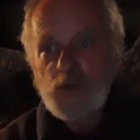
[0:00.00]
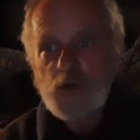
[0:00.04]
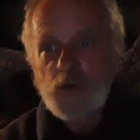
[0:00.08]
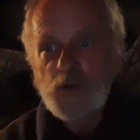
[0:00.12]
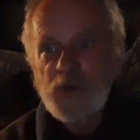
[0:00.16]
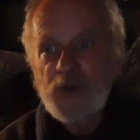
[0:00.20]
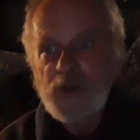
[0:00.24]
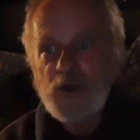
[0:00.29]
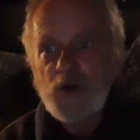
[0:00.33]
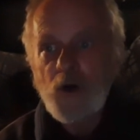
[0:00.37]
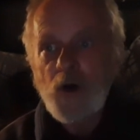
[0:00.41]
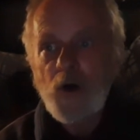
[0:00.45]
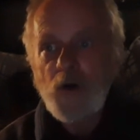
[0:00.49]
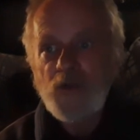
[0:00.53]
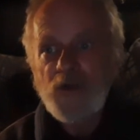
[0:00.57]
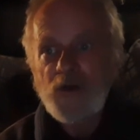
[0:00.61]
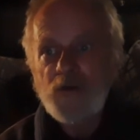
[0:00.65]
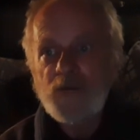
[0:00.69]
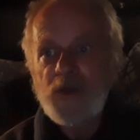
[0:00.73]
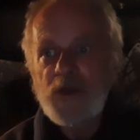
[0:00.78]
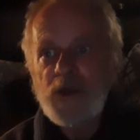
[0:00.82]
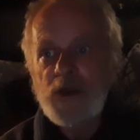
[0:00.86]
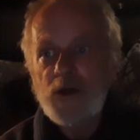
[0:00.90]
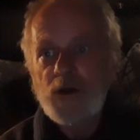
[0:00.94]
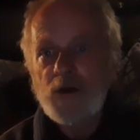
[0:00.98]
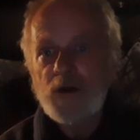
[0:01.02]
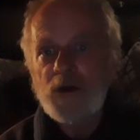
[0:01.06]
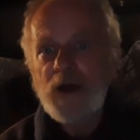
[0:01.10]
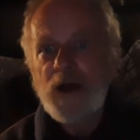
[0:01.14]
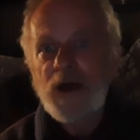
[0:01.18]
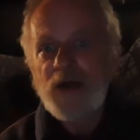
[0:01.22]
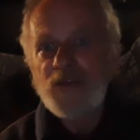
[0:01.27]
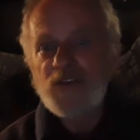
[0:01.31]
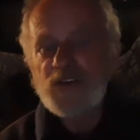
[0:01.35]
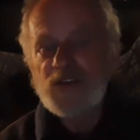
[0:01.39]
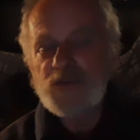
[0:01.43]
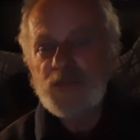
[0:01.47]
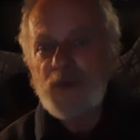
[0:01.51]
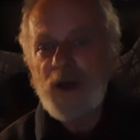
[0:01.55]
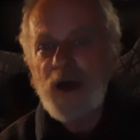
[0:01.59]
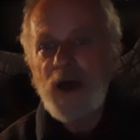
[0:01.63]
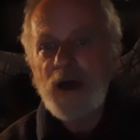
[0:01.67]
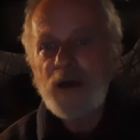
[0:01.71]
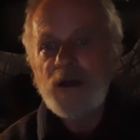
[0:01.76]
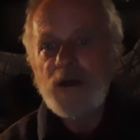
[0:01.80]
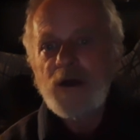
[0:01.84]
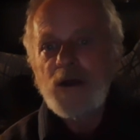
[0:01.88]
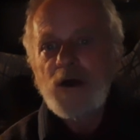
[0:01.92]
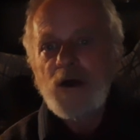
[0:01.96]
to recall them here on the
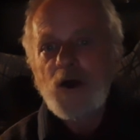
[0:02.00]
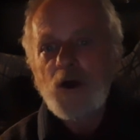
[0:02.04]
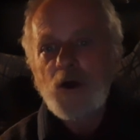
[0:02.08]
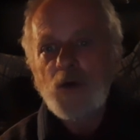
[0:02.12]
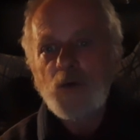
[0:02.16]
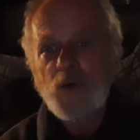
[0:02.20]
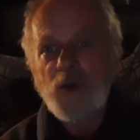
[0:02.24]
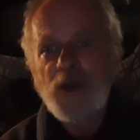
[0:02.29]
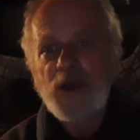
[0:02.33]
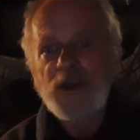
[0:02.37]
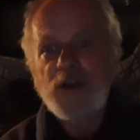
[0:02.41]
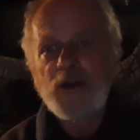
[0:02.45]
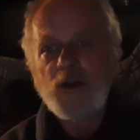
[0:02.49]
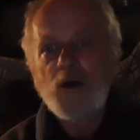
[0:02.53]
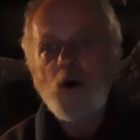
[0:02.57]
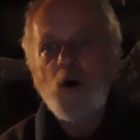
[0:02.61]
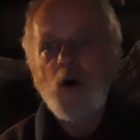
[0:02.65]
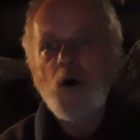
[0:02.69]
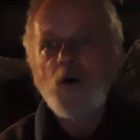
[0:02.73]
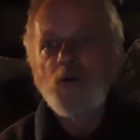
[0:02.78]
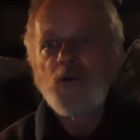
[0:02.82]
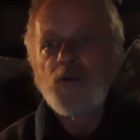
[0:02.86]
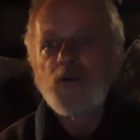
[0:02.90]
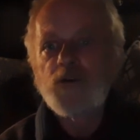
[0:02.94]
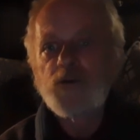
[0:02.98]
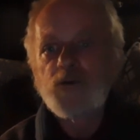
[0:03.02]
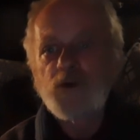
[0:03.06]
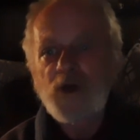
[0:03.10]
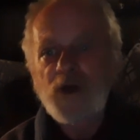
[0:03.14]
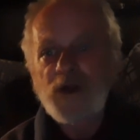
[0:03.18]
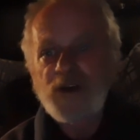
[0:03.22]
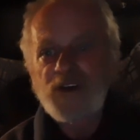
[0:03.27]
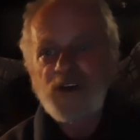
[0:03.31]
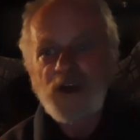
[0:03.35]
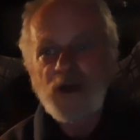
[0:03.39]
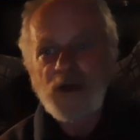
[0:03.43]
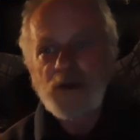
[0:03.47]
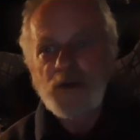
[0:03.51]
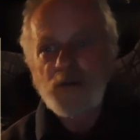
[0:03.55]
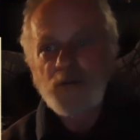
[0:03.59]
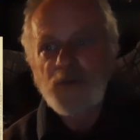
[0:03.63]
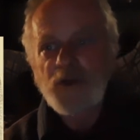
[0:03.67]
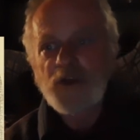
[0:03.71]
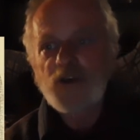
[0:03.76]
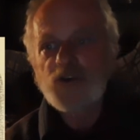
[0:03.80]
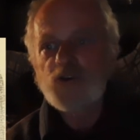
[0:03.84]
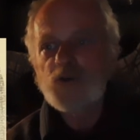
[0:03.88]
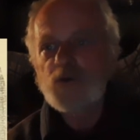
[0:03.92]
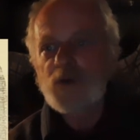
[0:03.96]
spot, arrayed in all their dread yet
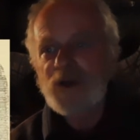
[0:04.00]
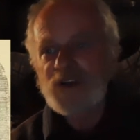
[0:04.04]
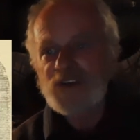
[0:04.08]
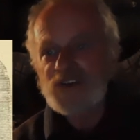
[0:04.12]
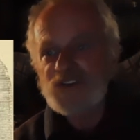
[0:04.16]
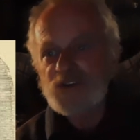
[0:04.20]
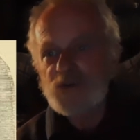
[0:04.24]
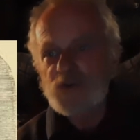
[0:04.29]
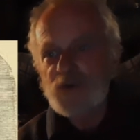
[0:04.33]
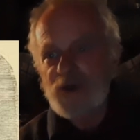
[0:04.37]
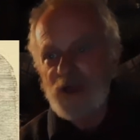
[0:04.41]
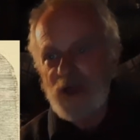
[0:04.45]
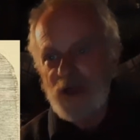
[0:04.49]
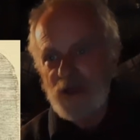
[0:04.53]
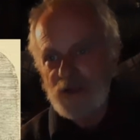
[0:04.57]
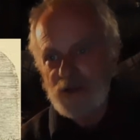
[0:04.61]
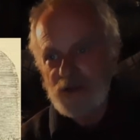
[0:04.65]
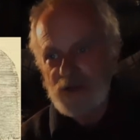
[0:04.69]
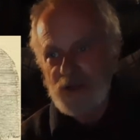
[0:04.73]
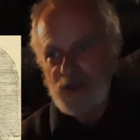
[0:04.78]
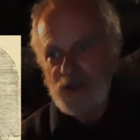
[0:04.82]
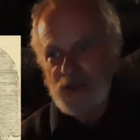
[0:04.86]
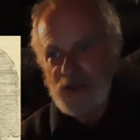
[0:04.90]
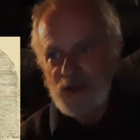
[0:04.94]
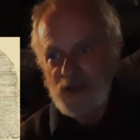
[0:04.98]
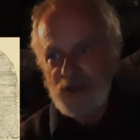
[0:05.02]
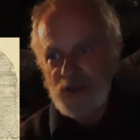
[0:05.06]
picturesque reality.